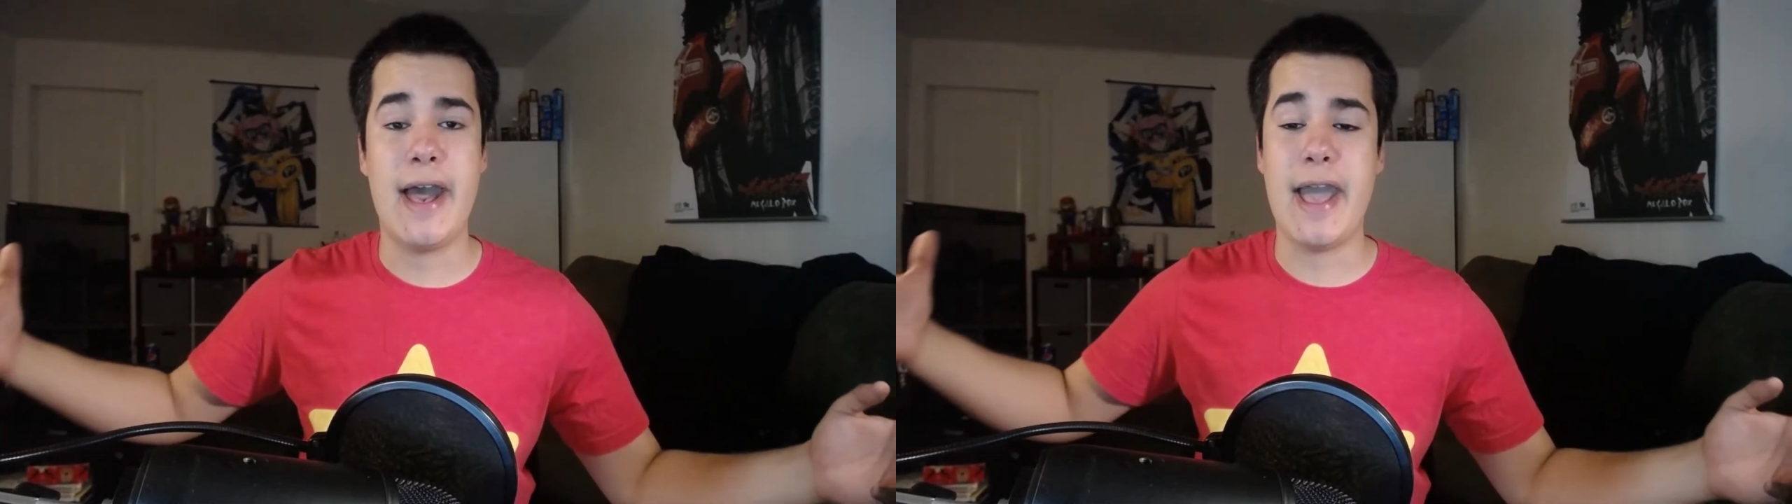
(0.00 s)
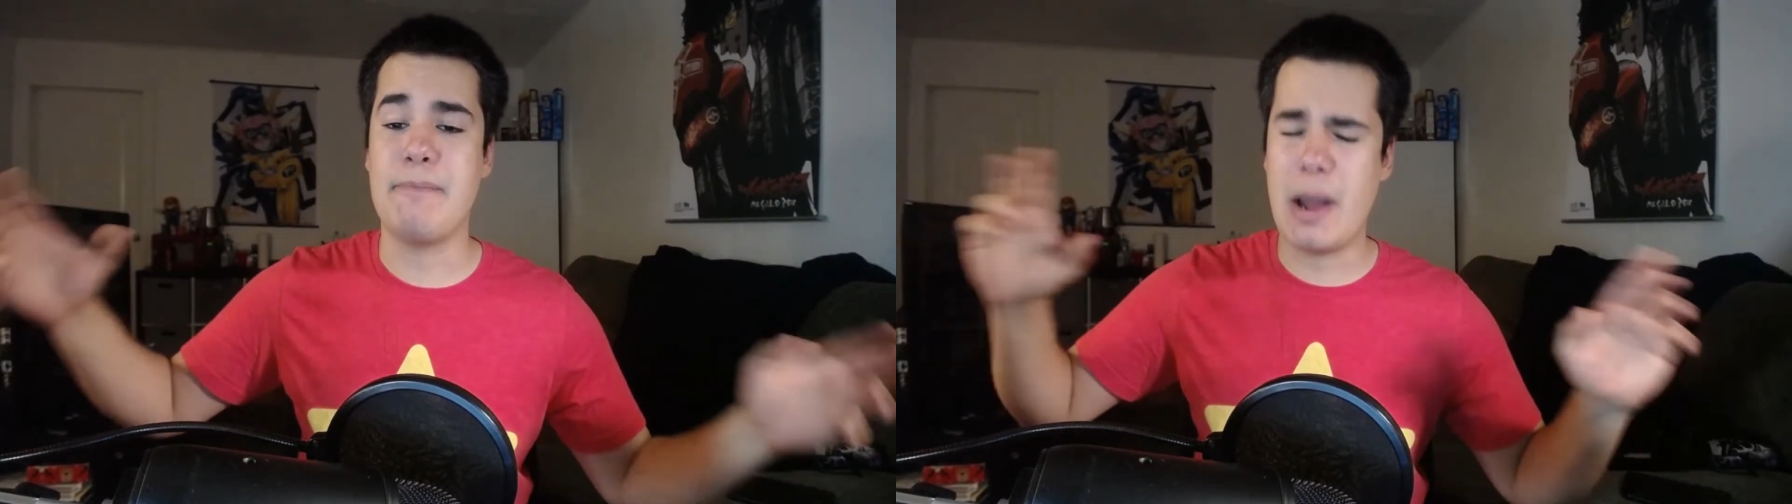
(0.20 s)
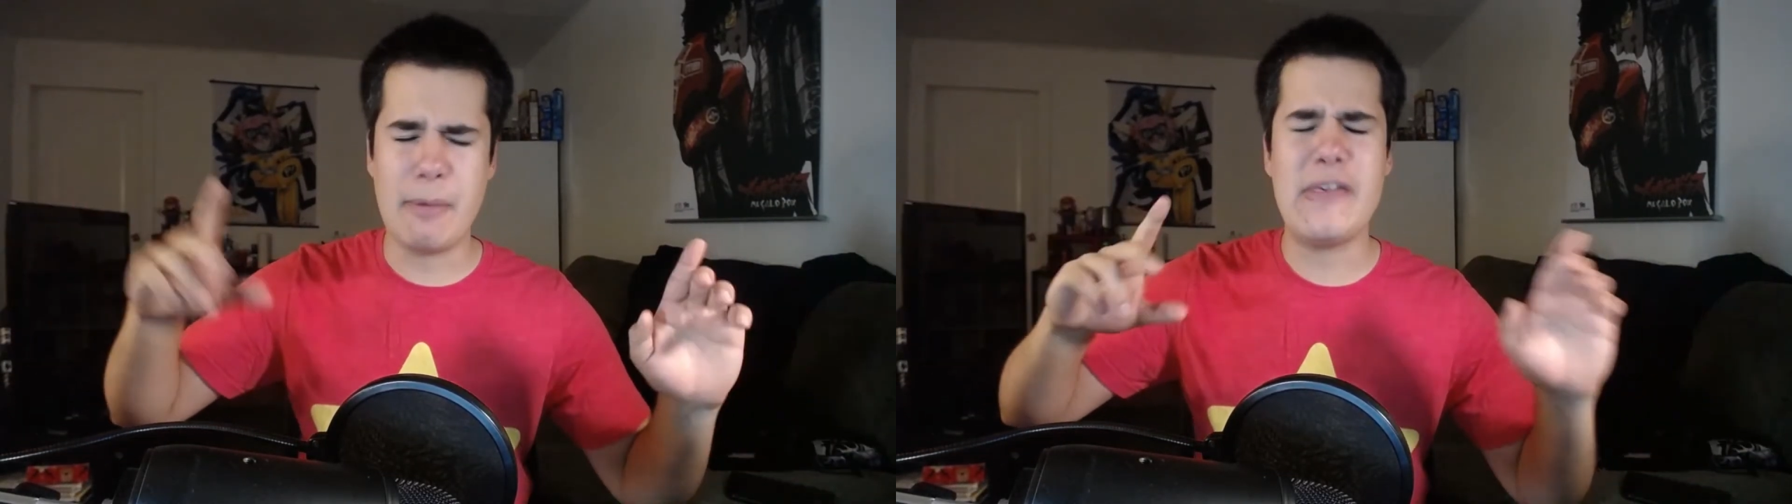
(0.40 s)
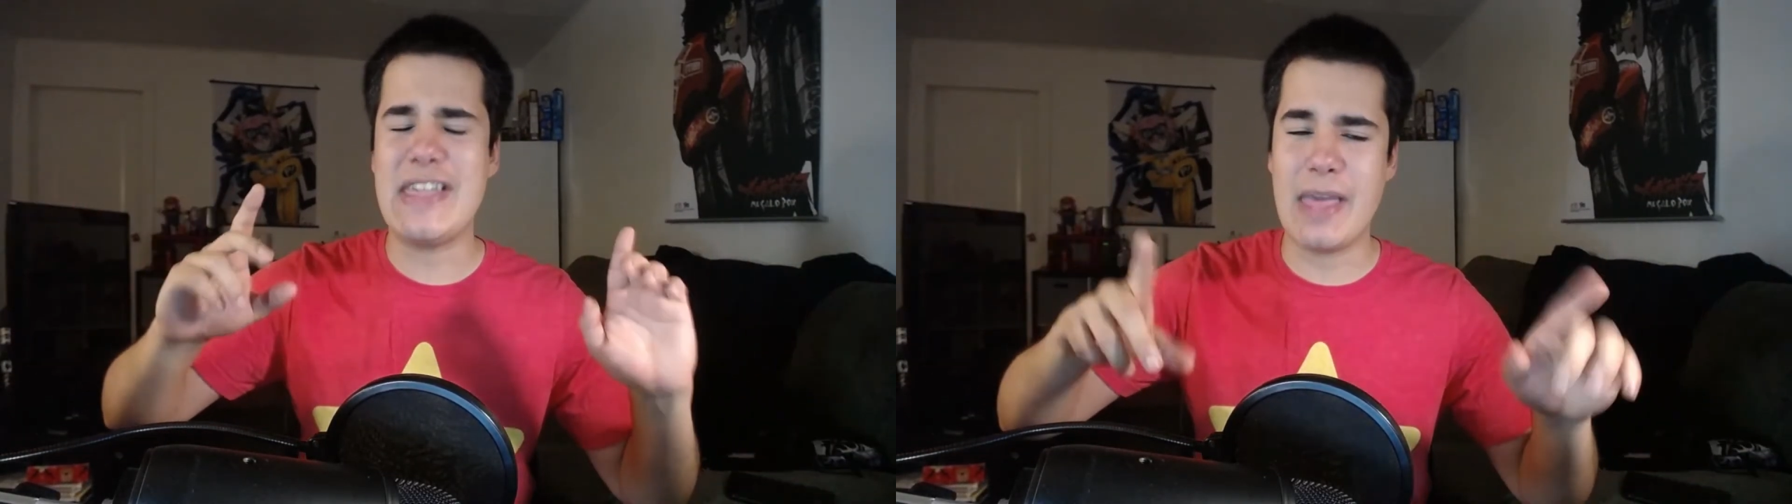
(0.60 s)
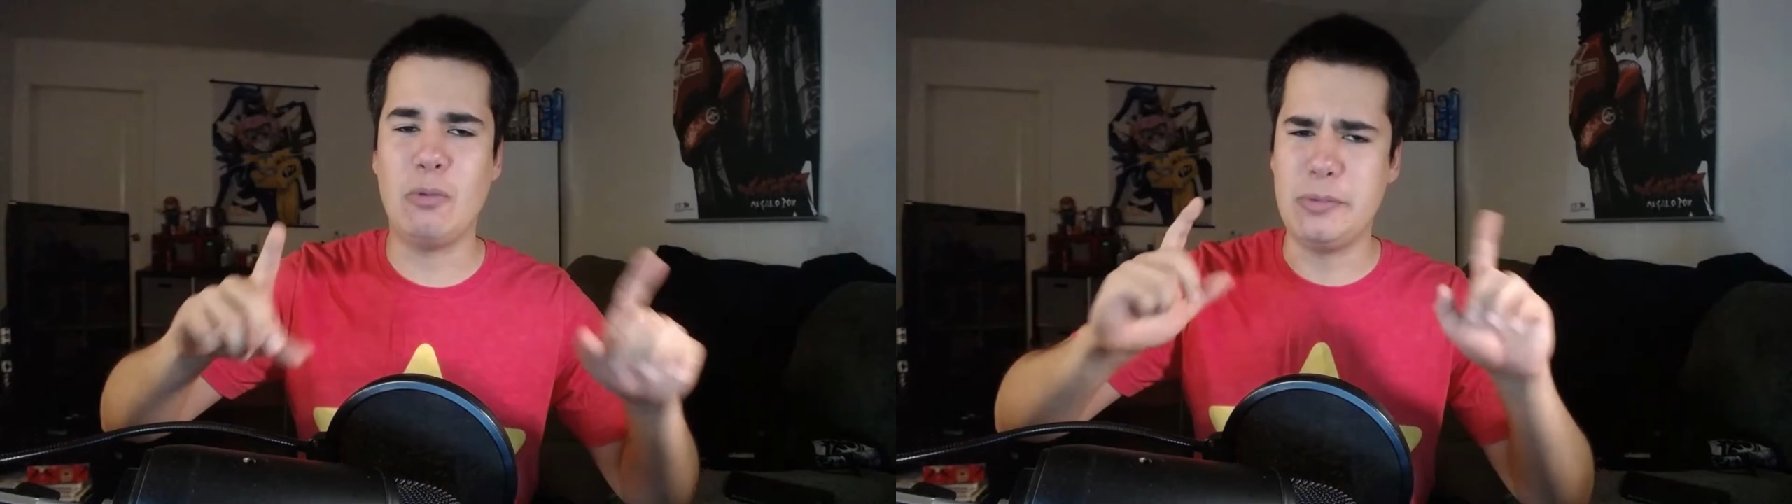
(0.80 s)
I
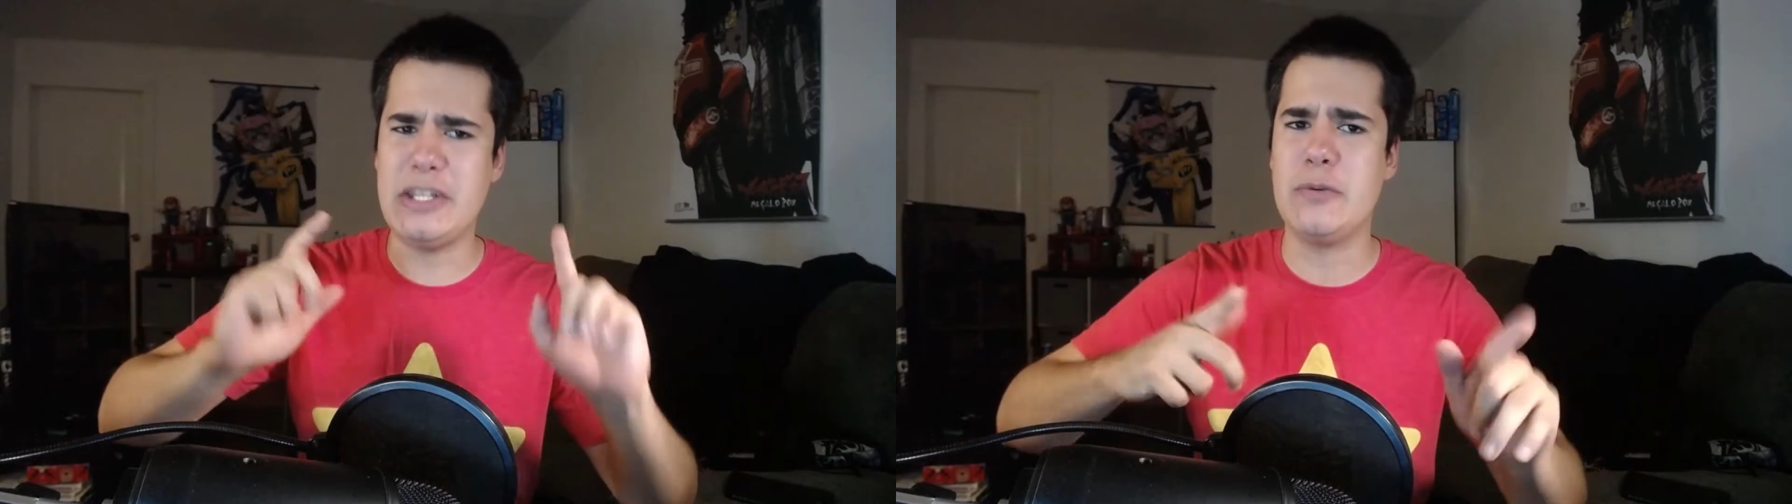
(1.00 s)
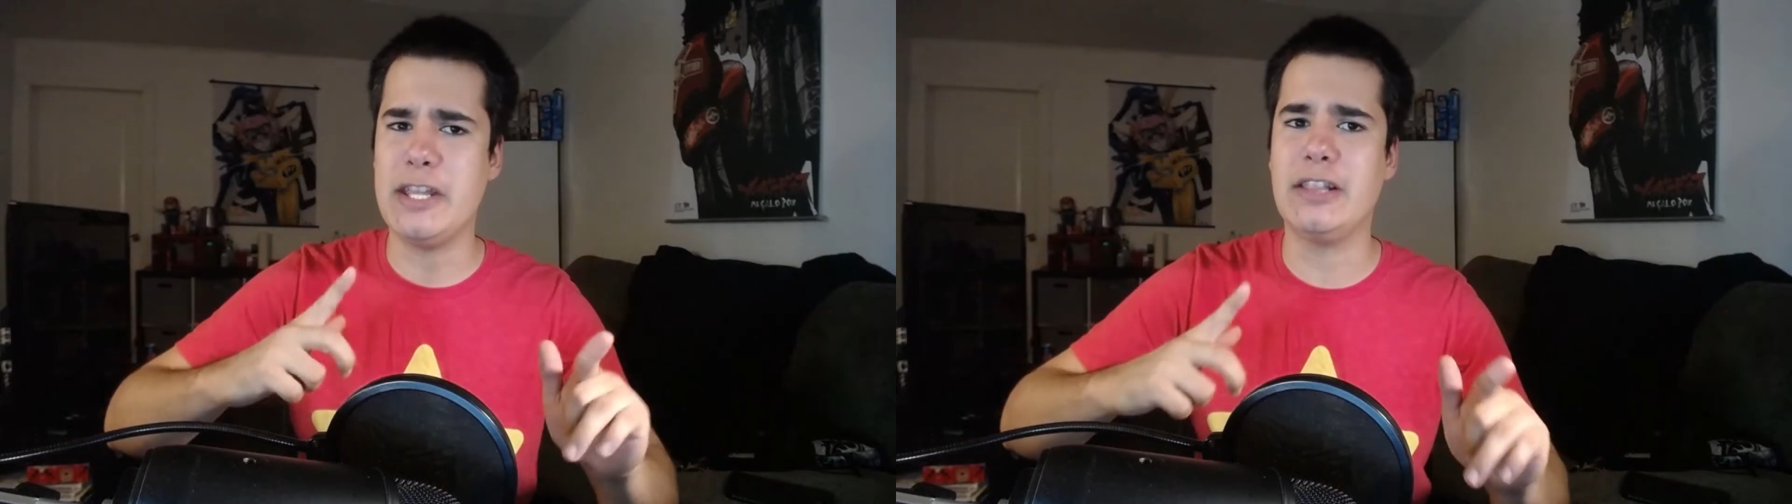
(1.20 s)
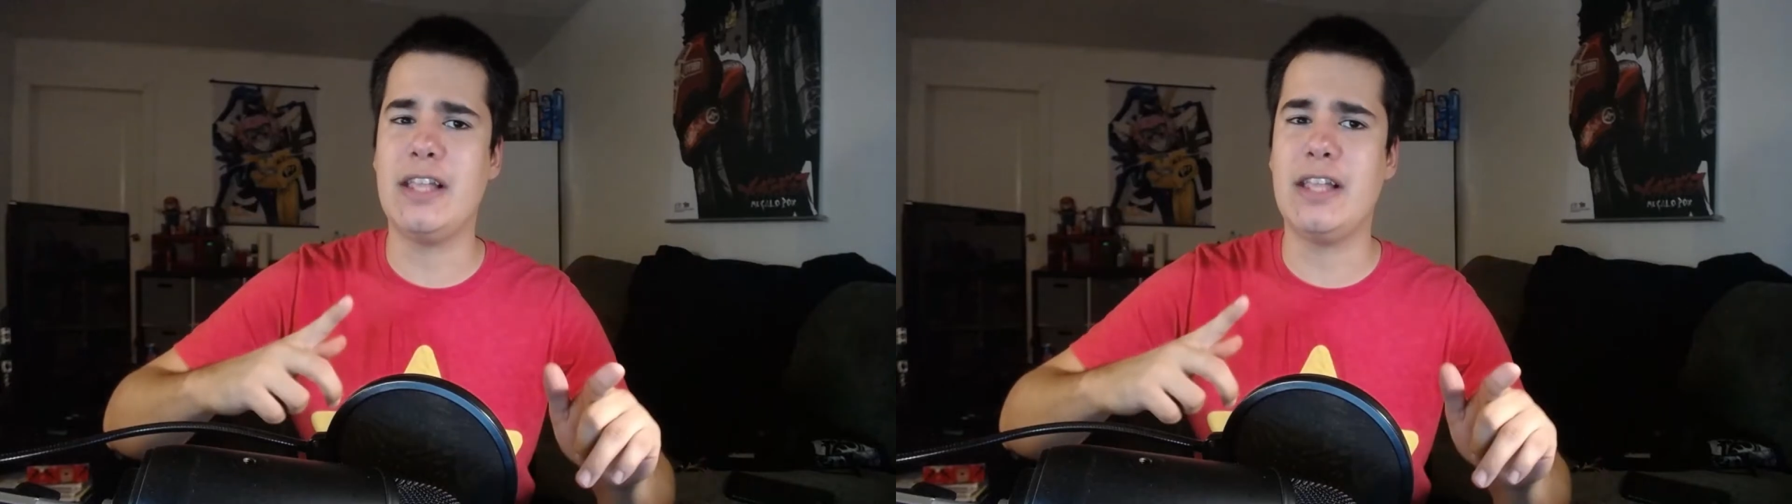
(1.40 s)
probably, again, will be doing